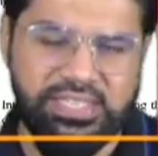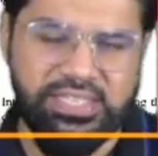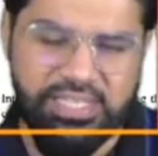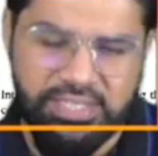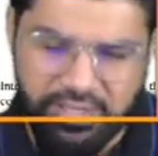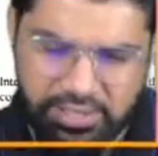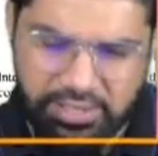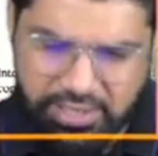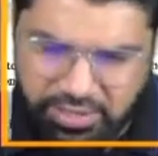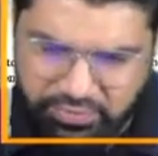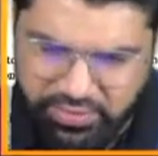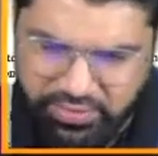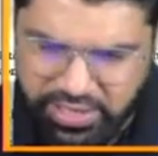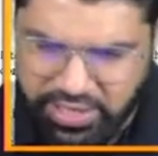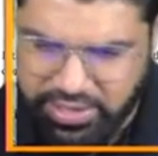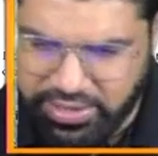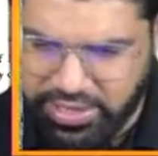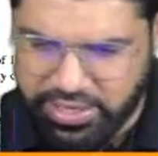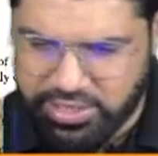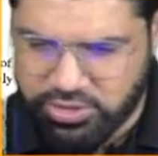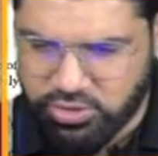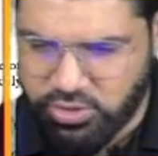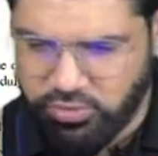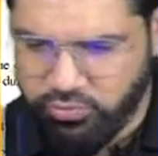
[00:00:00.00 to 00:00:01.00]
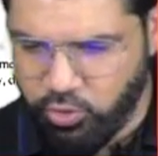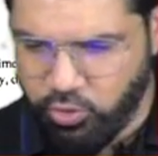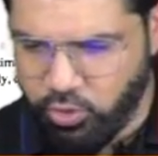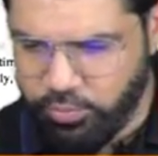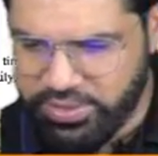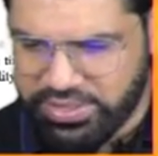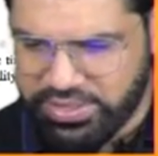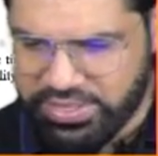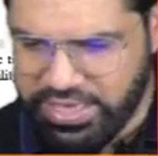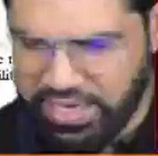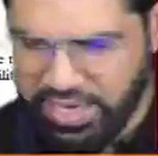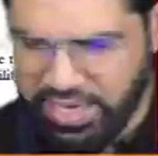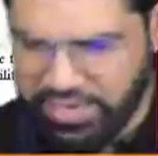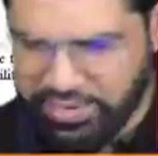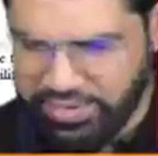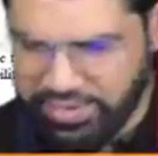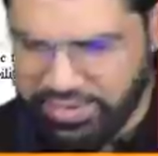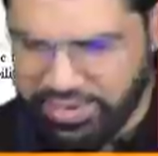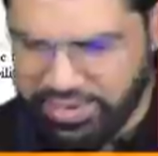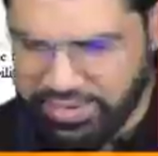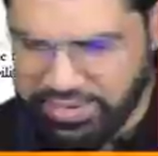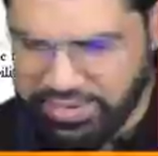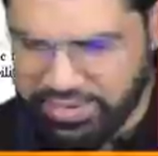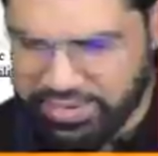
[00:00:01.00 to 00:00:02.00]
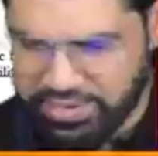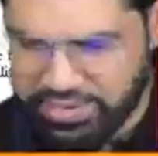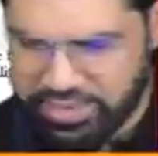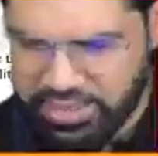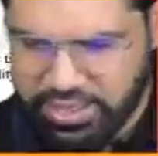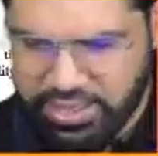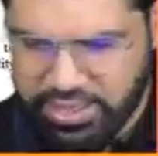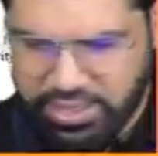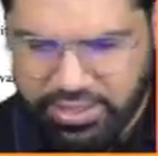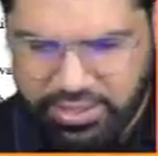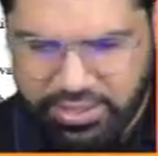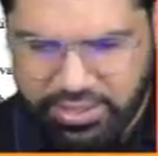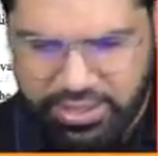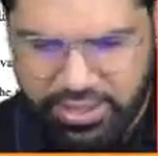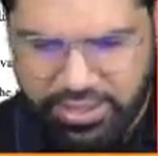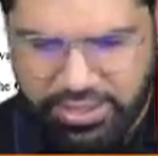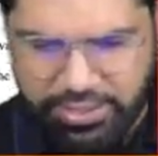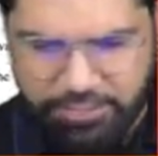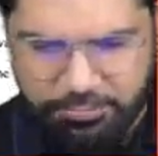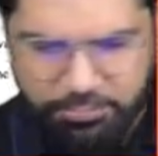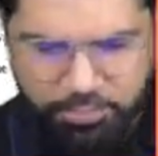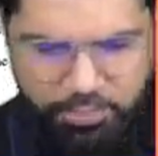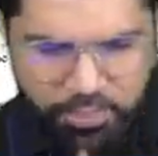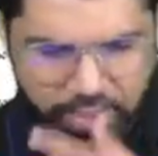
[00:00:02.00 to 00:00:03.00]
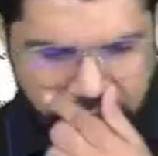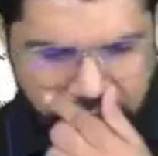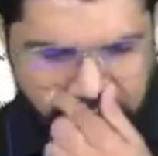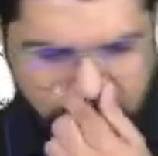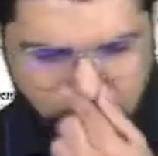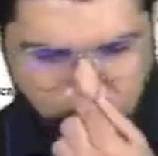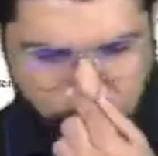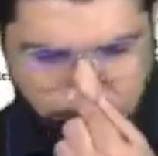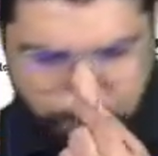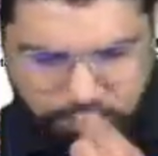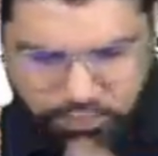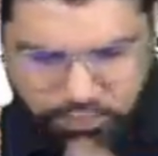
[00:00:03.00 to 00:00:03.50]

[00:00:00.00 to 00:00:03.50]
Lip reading: 31 in case of OBC candidates. Right now,